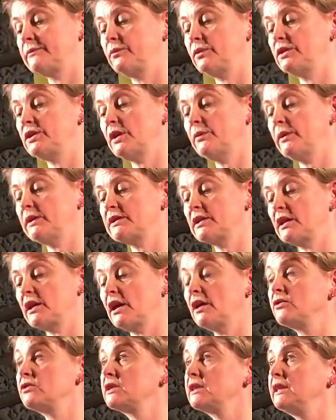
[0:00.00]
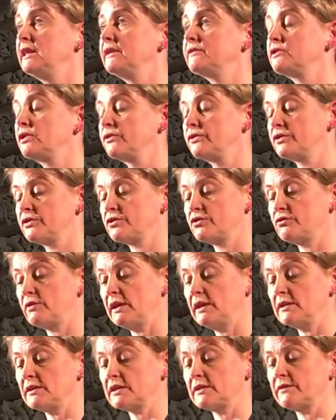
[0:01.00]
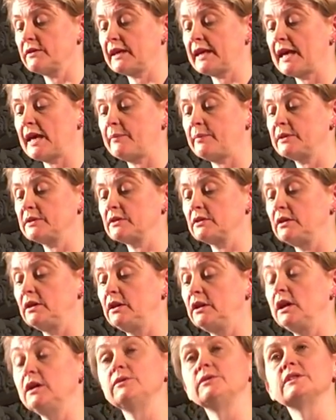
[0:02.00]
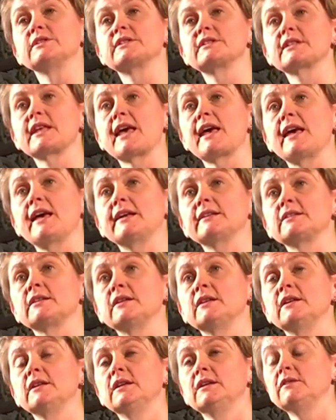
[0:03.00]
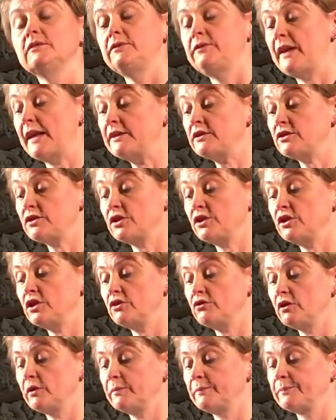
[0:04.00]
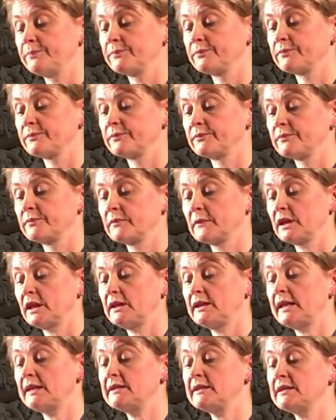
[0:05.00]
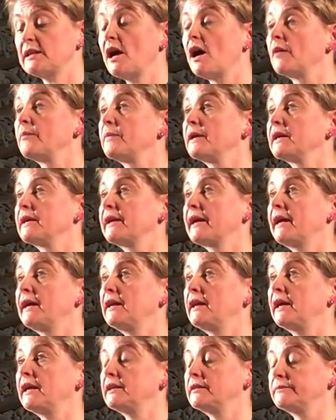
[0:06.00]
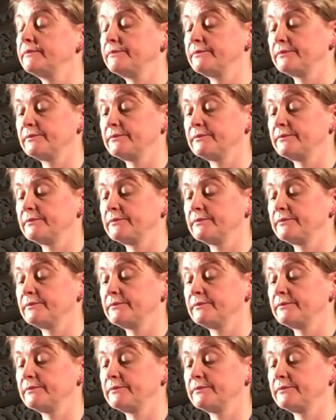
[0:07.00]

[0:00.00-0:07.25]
With nowhere to go, she lived on the streets of the capital alone and scared, fled to Europe, and ended up in Calais.